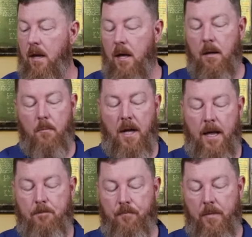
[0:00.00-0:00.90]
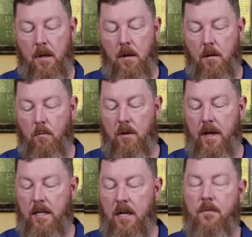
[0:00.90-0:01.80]
But we've
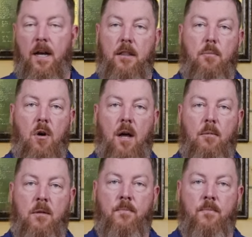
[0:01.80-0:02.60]
identified the problem.